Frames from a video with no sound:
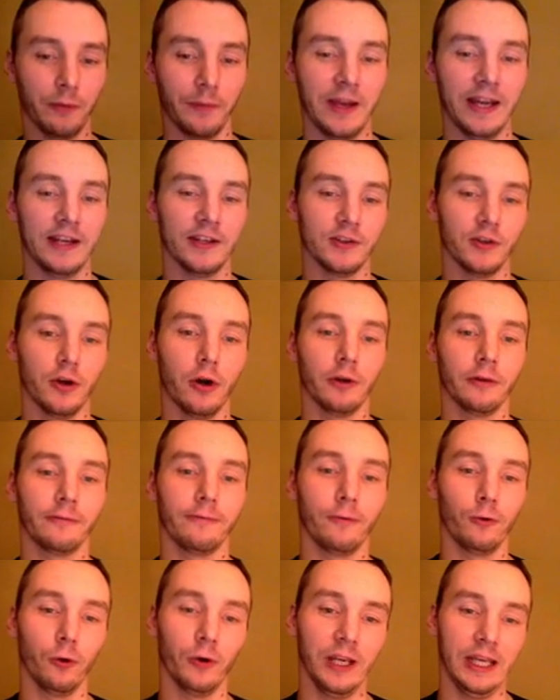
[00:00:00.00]
made is not
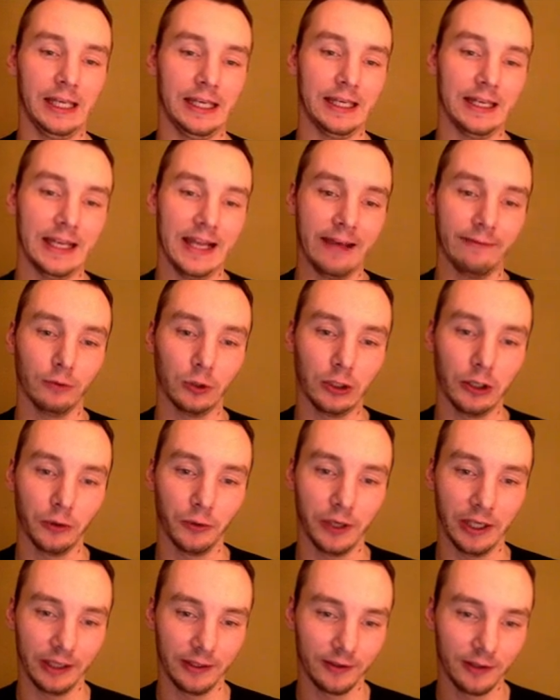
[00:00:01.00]
for in-level
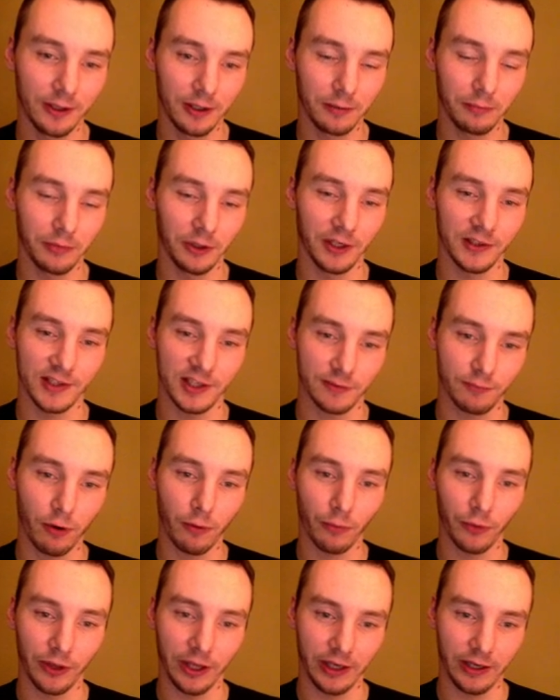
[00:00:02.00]
loading, because there's a
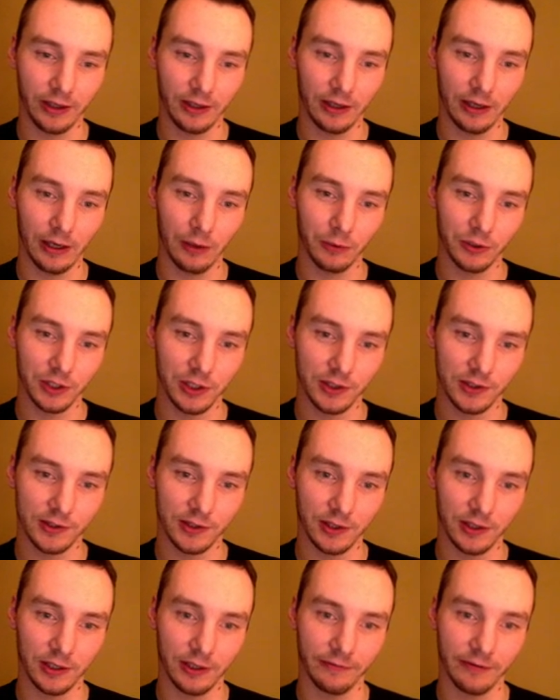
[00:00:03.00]
problem with it, uh, which is
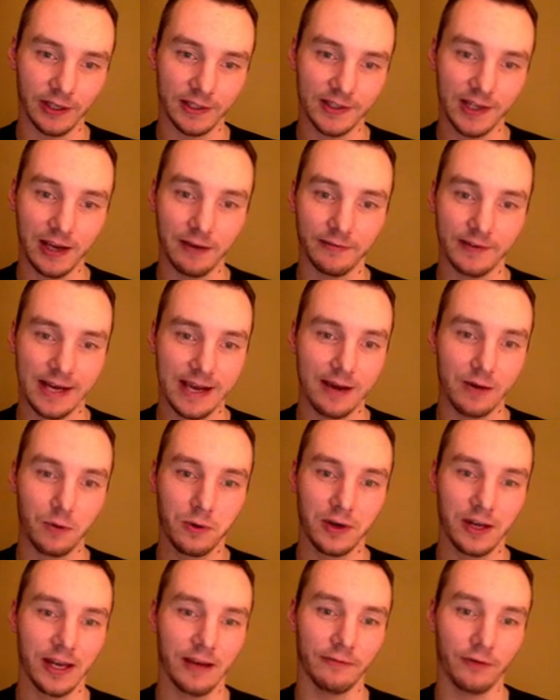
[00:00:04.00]
that if I save now,
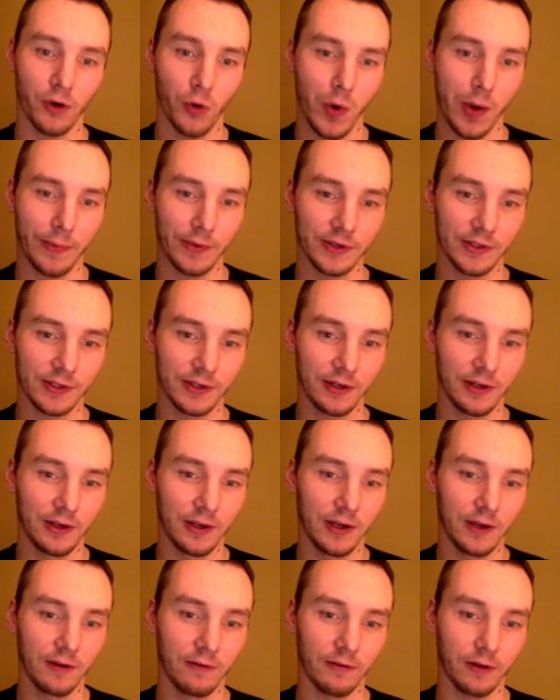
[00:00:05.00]
I have no weapons,
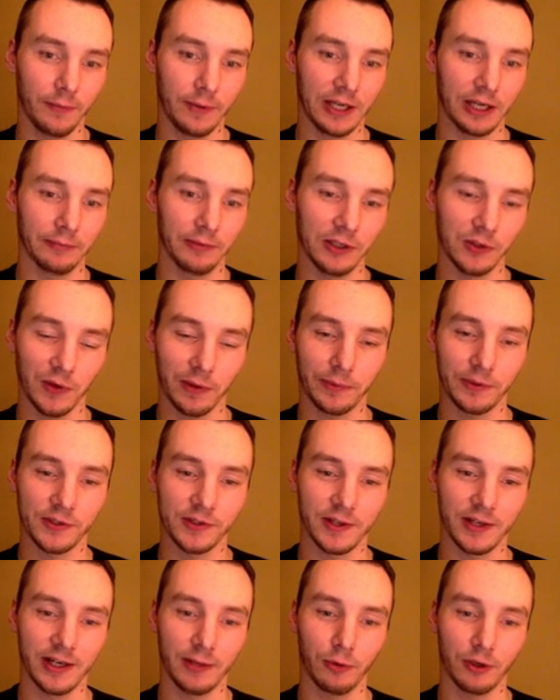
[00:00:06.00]
I pick up these weapons,
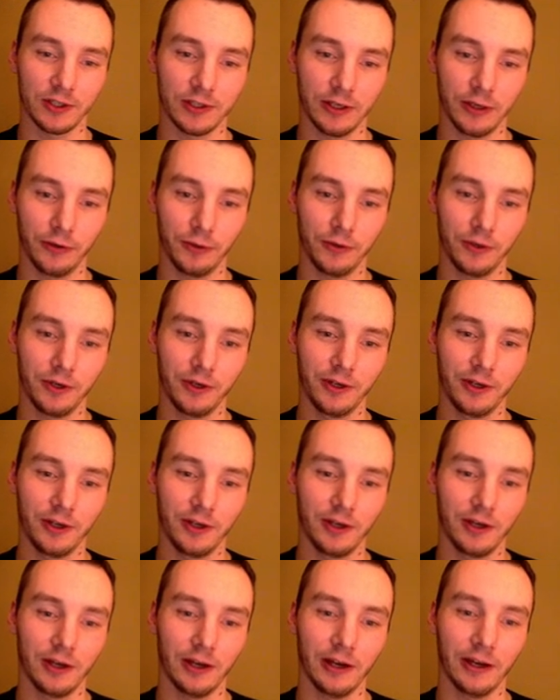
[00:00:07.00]
and then I press load,
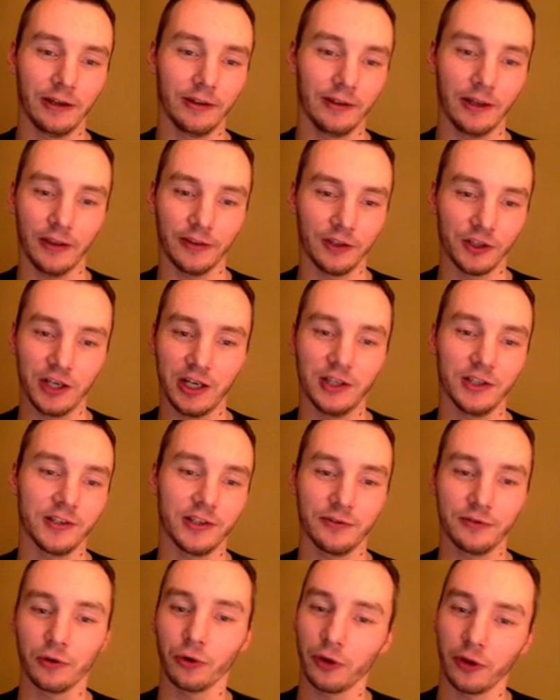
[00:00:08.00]
nothing changes,
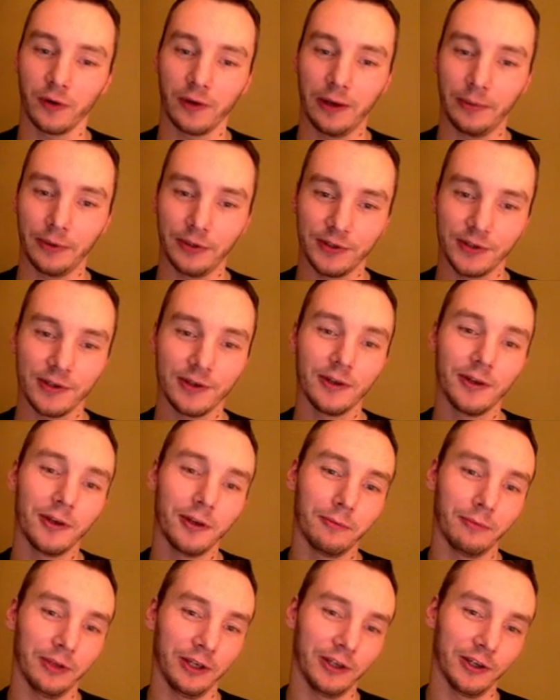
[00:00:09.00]
I've still got the weapons,
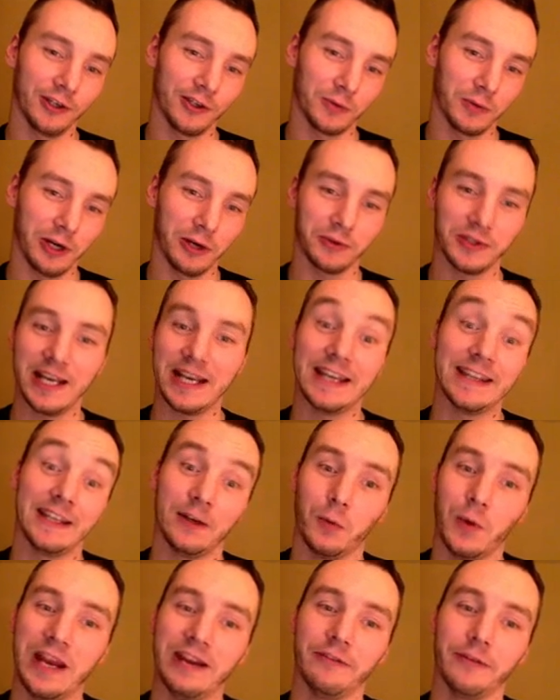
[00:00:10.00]
because we don't take
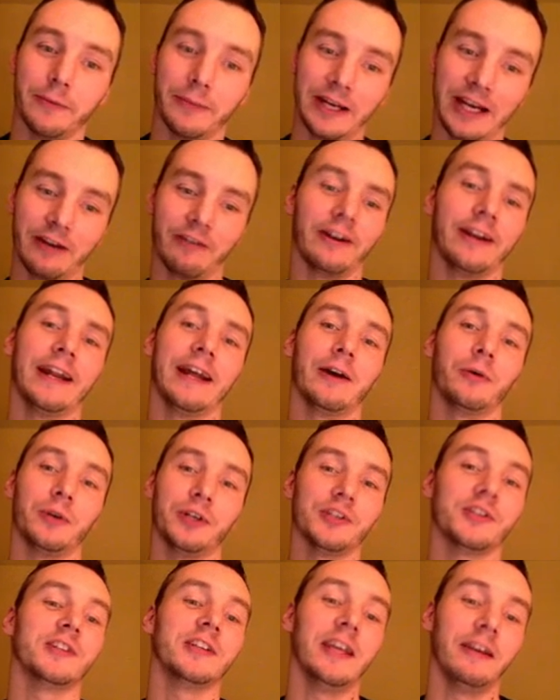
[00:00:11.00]
anything away from the player right now, we
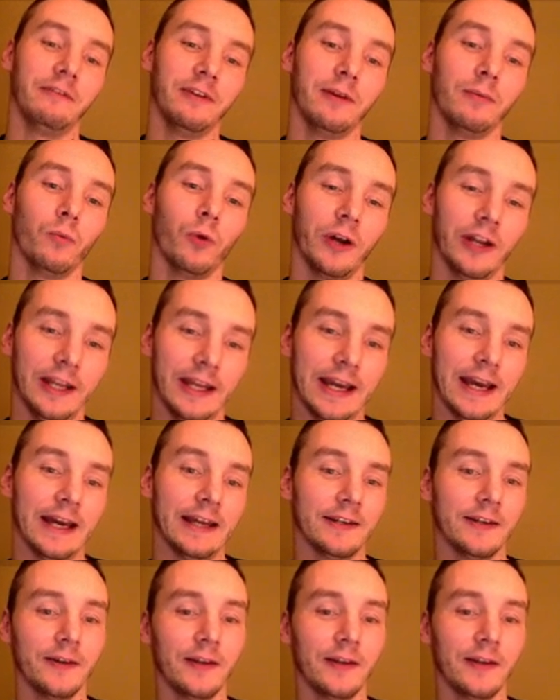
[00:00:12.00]
just give him what he had